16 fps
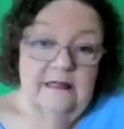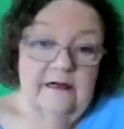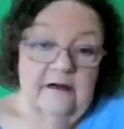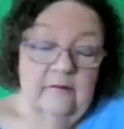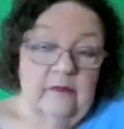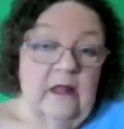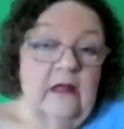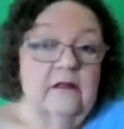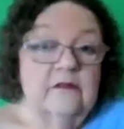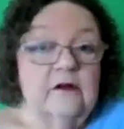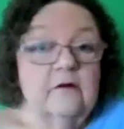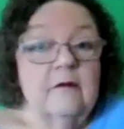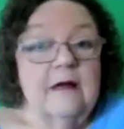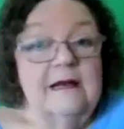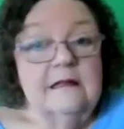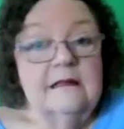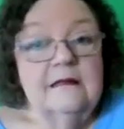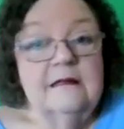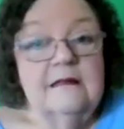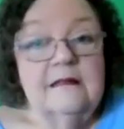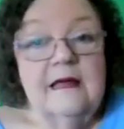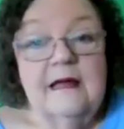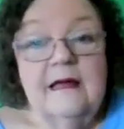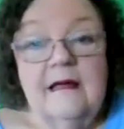there. Theoretically,
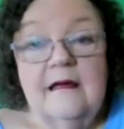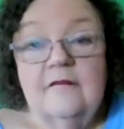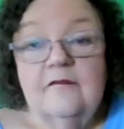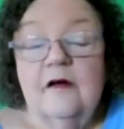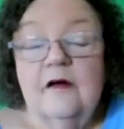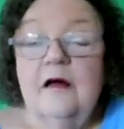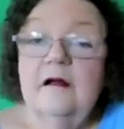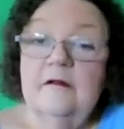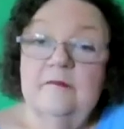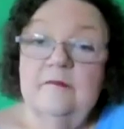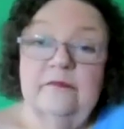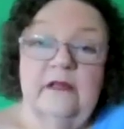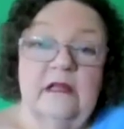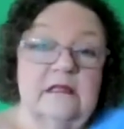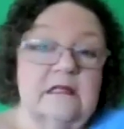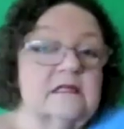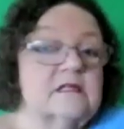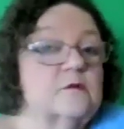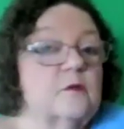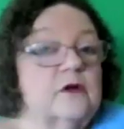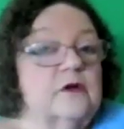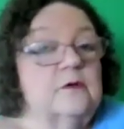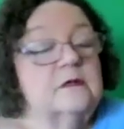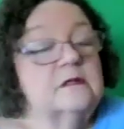they have a list
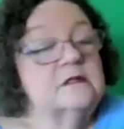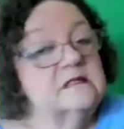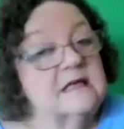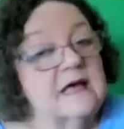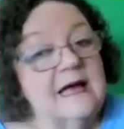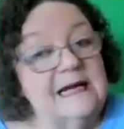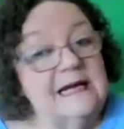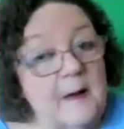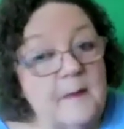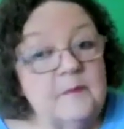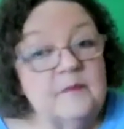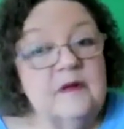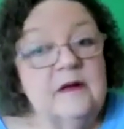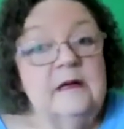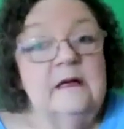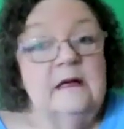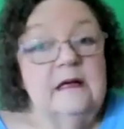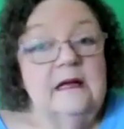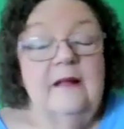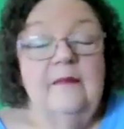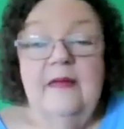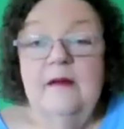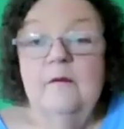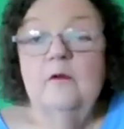where you can sign up,
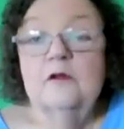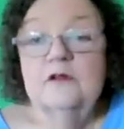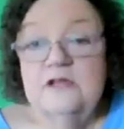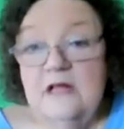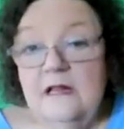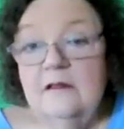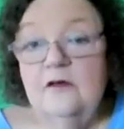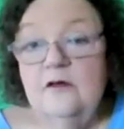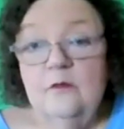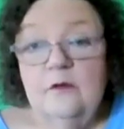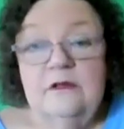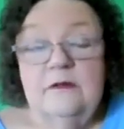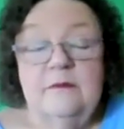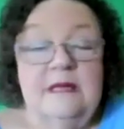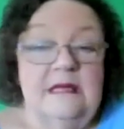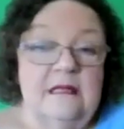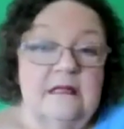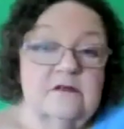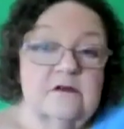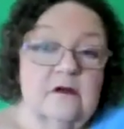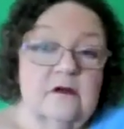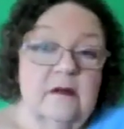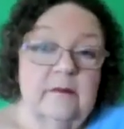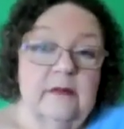and they will tell you when the meetings
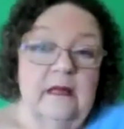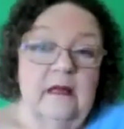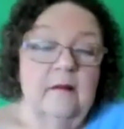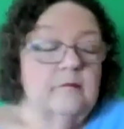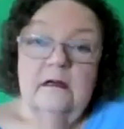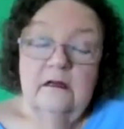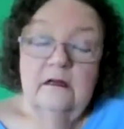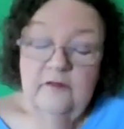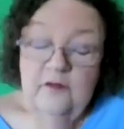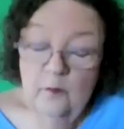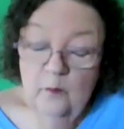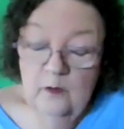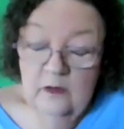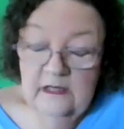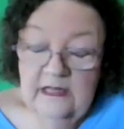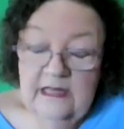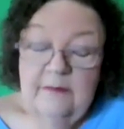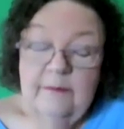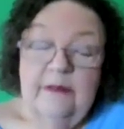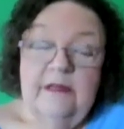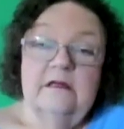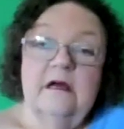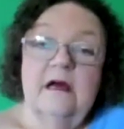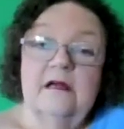are coming up. If you want to keep
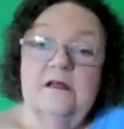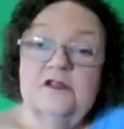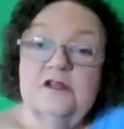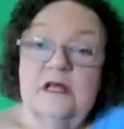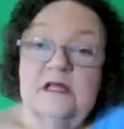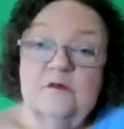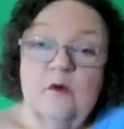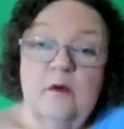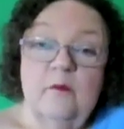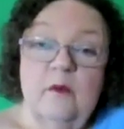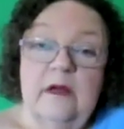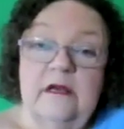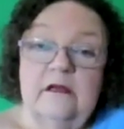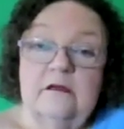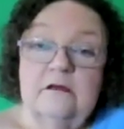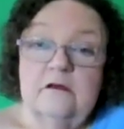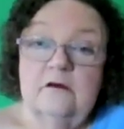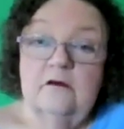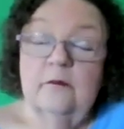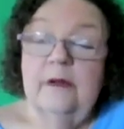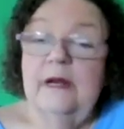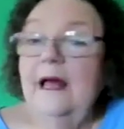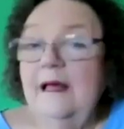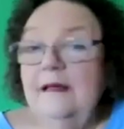in touch, that's one way to do.
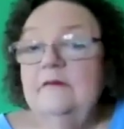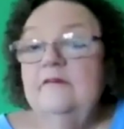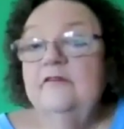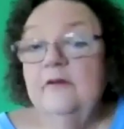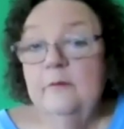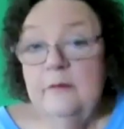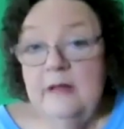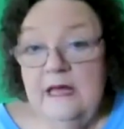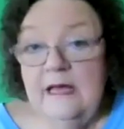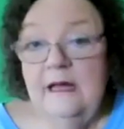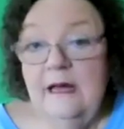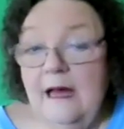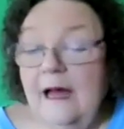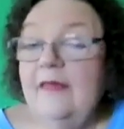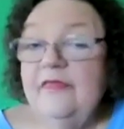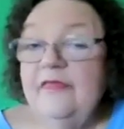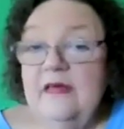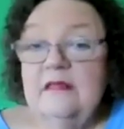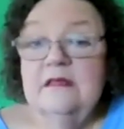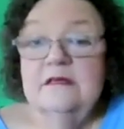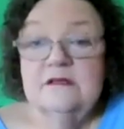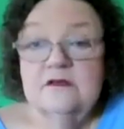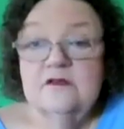But I think this